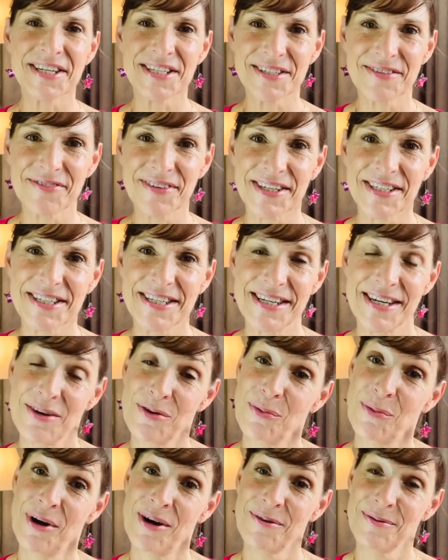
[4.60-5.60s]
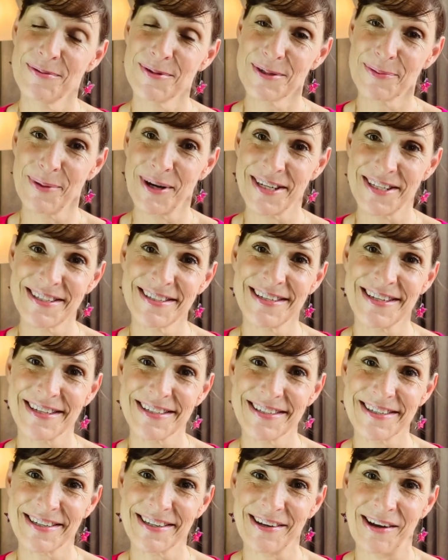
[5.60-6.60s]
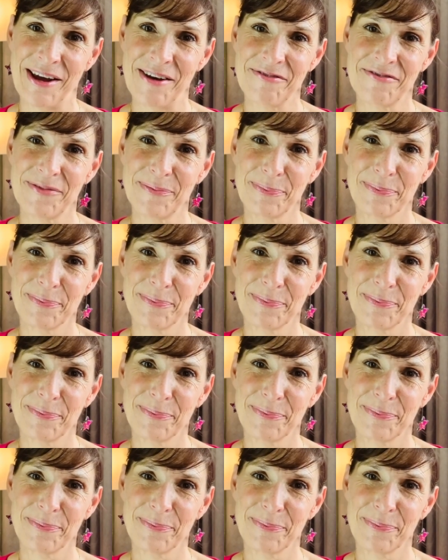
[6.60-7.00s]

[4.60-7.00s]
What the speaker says: Professor Victor here, and welcome to My Dyslexic Life.